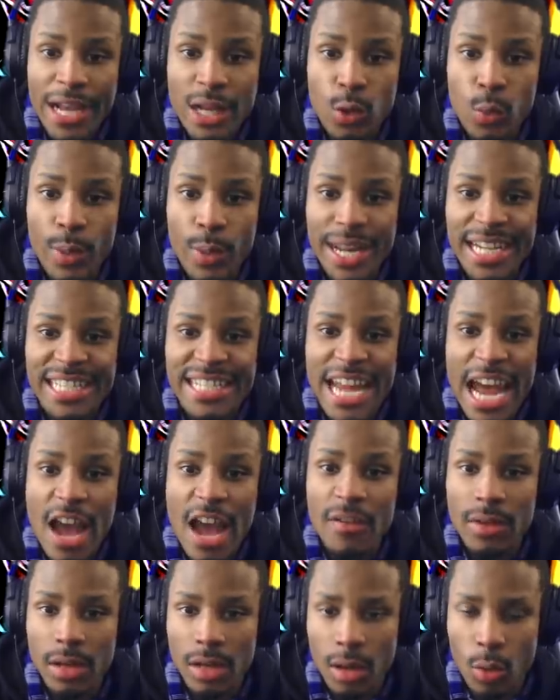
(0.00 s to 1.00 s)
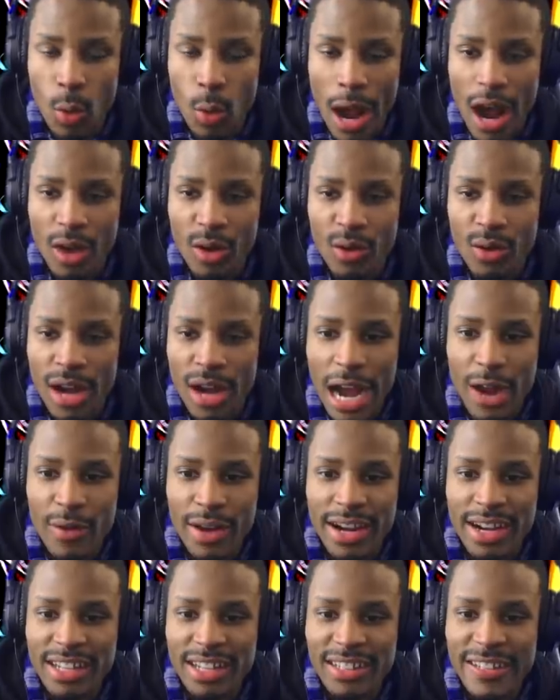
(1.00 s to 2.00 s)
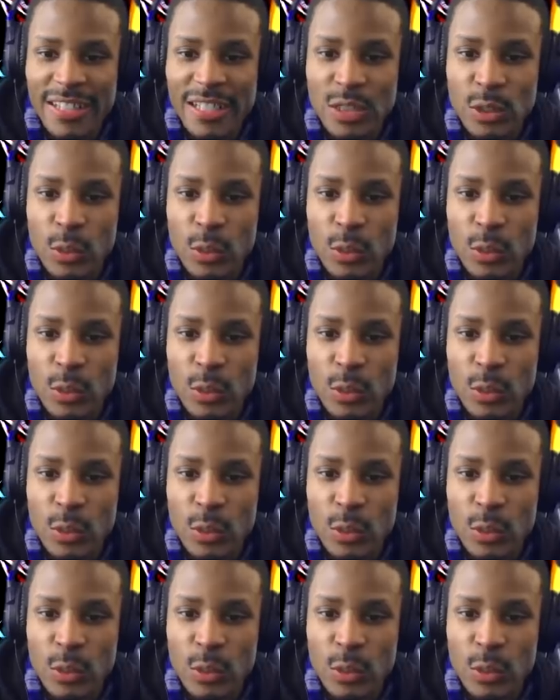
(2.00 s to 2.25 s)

right, we dep. Wow. Ironically, he